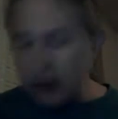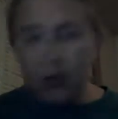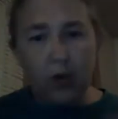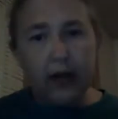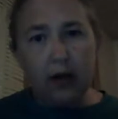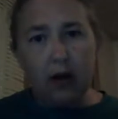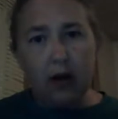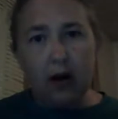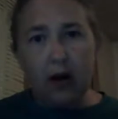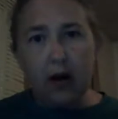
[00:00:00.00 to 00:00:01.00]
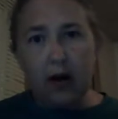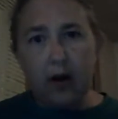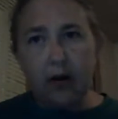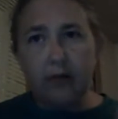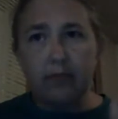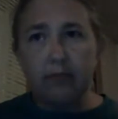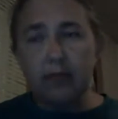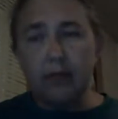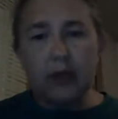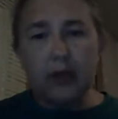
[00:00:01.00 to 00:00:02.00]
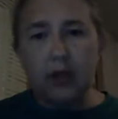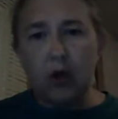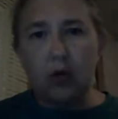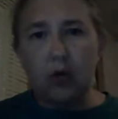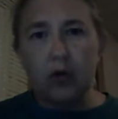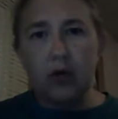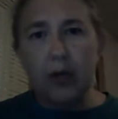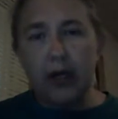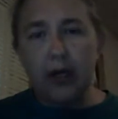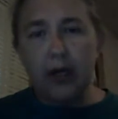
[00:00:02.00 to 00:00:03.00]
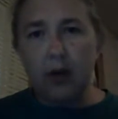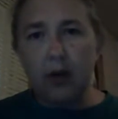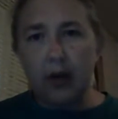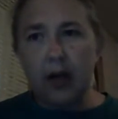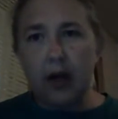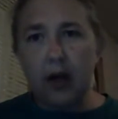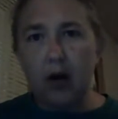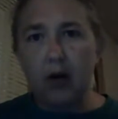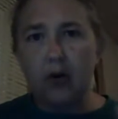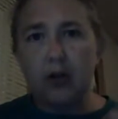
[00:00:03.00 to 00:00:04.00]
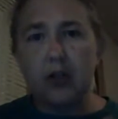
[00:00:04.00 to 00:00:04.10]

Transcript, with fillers: working on, you know, tweaking it here and there,